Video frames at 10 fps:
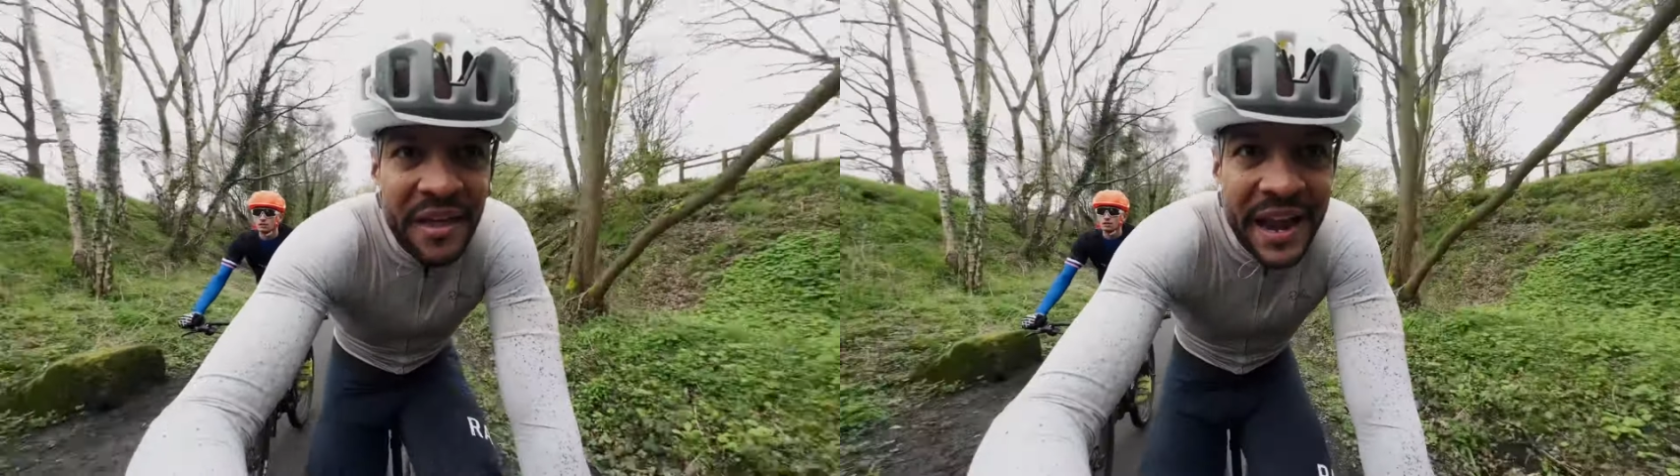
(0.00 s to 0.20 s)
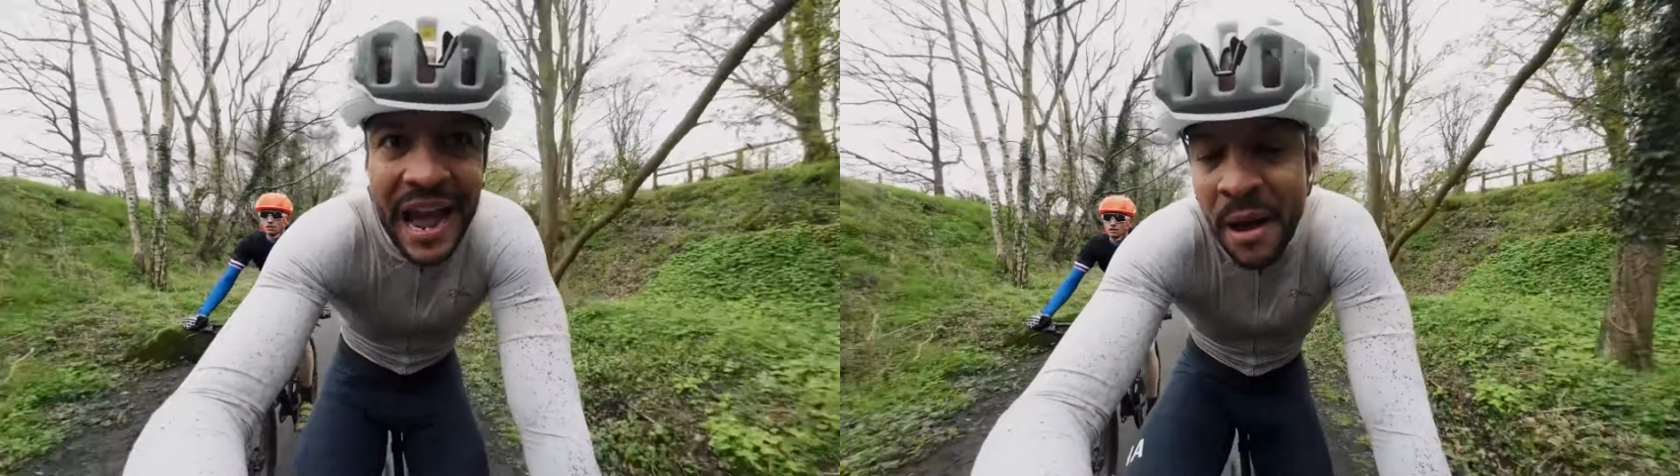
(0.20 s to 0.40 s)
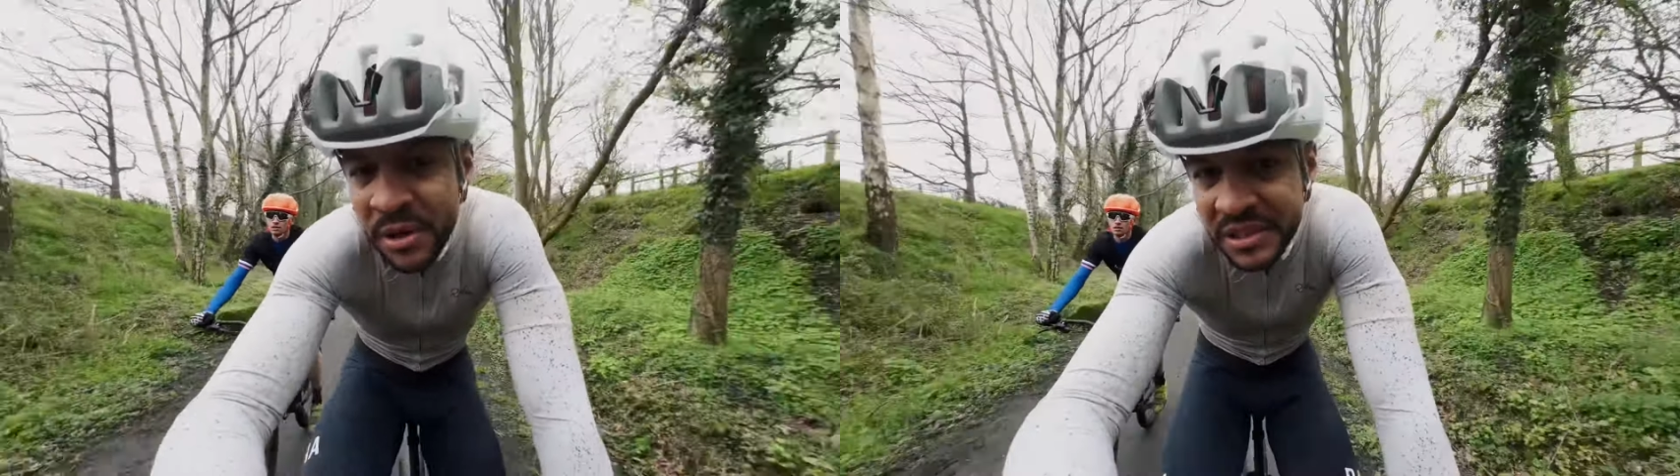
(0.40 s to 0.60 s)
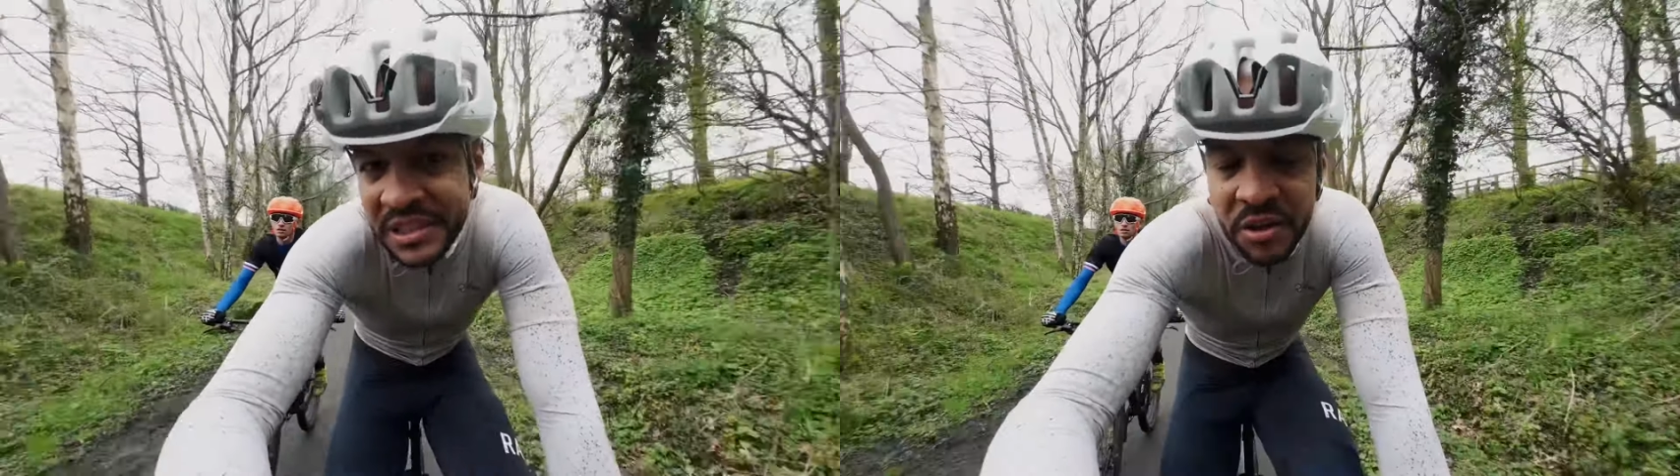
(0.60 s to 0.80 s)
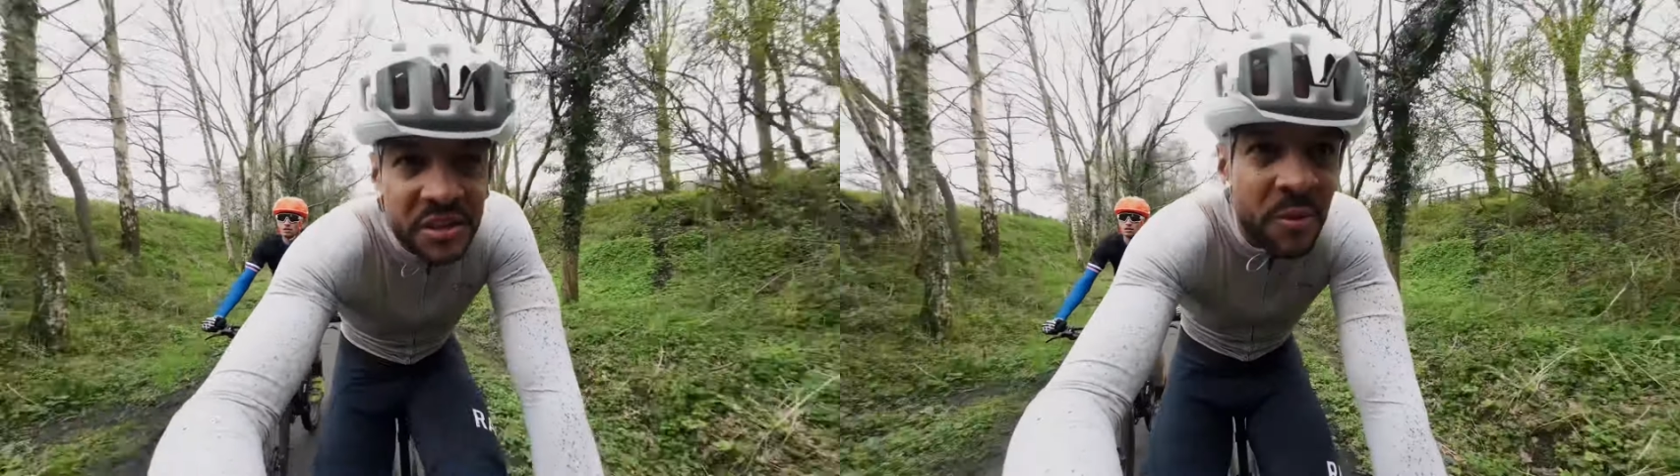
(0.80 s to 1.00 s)
an ambulance
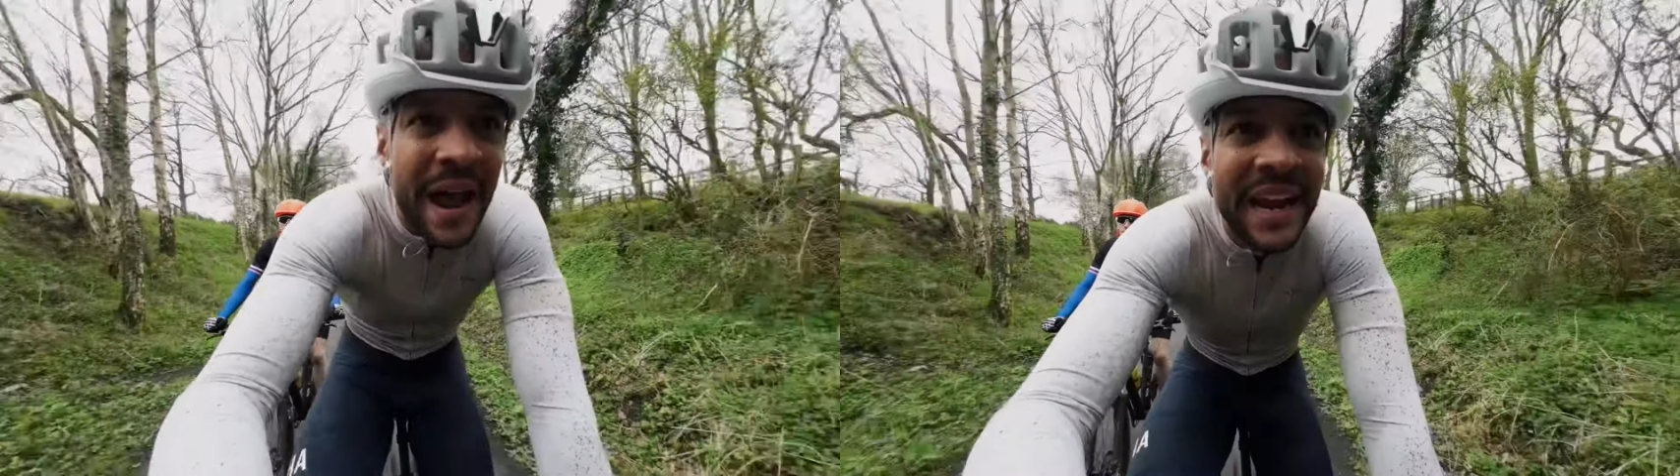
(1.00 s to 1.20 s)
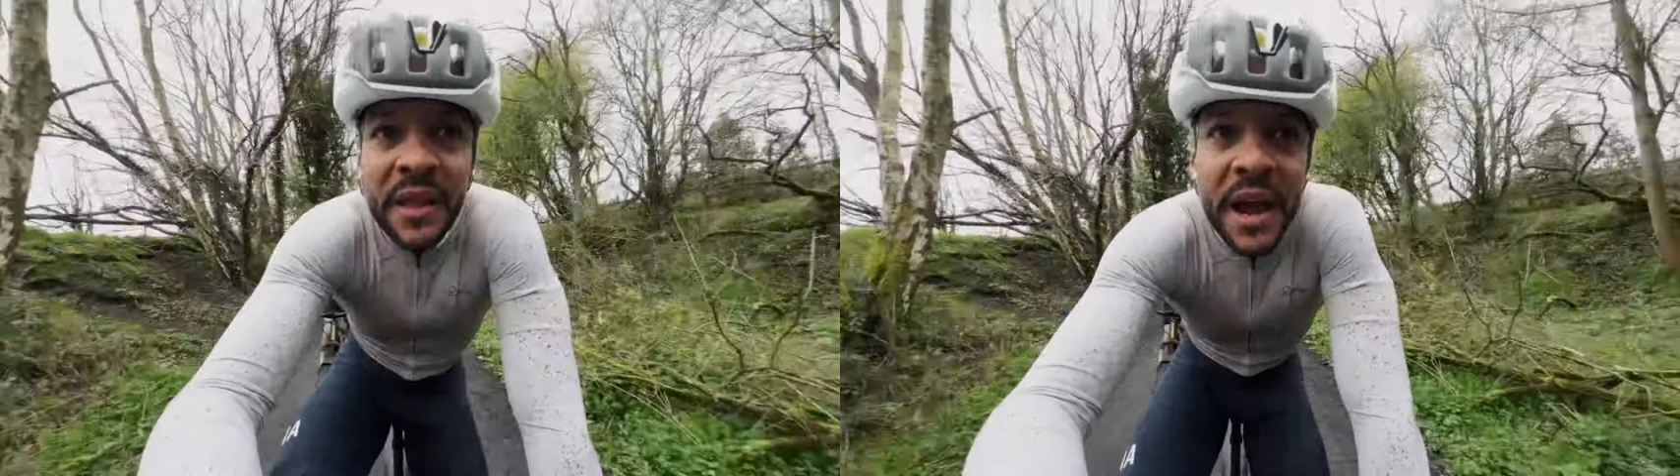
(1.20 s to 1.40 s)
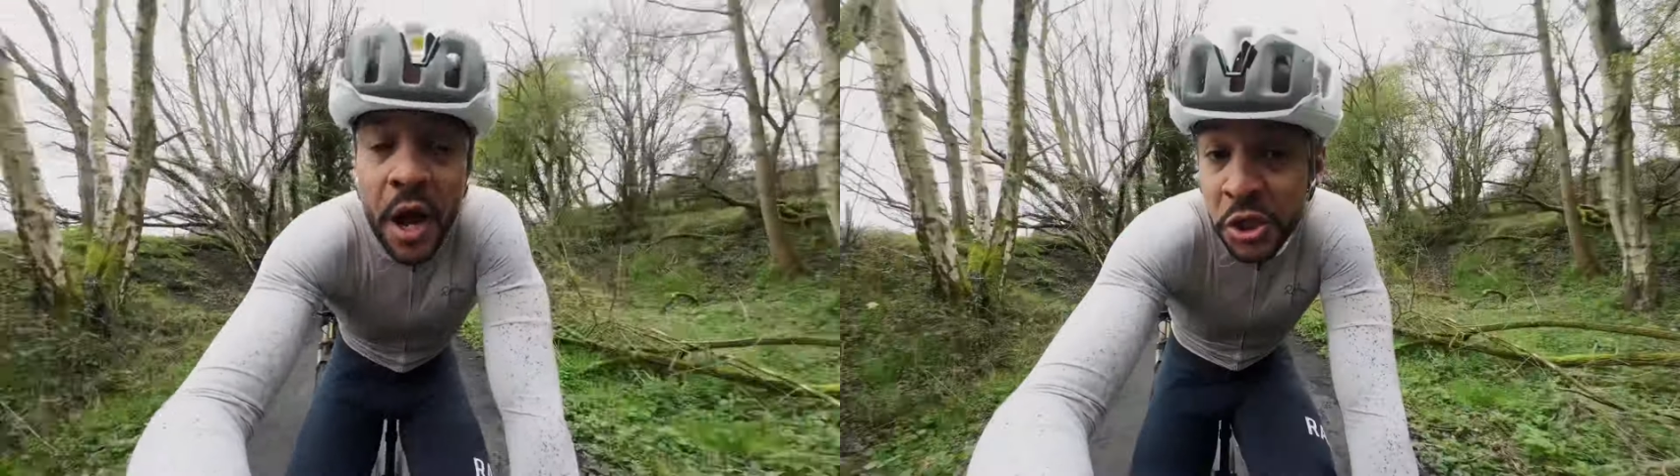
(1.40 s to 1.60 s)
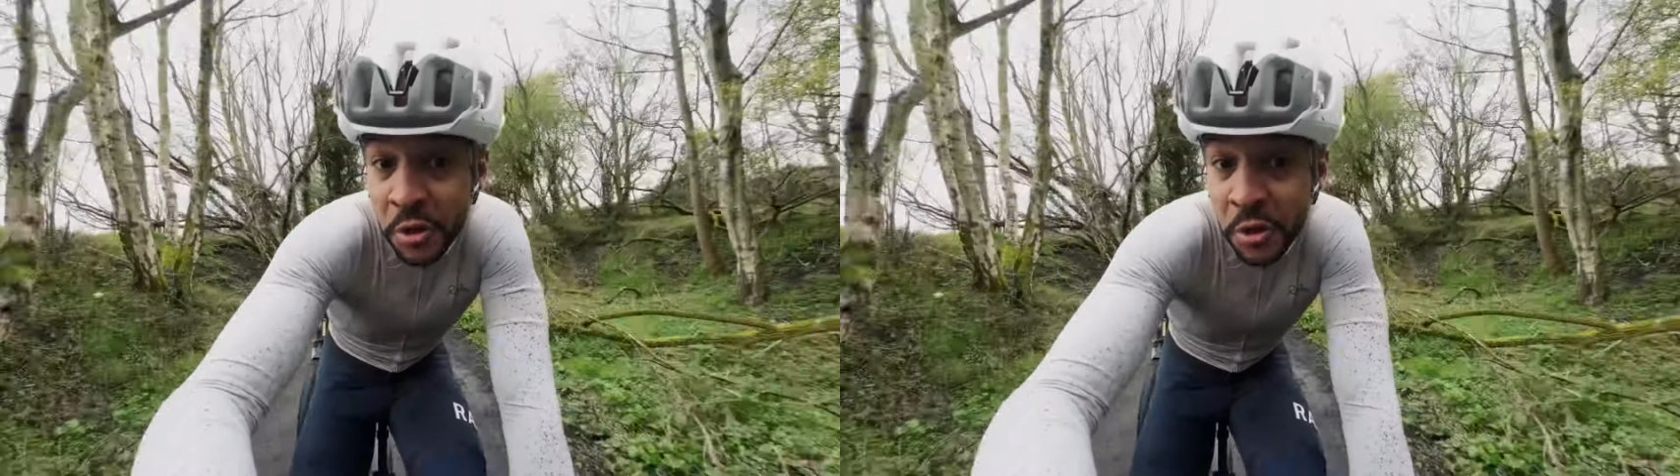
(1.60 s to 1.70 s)
is on its way, and our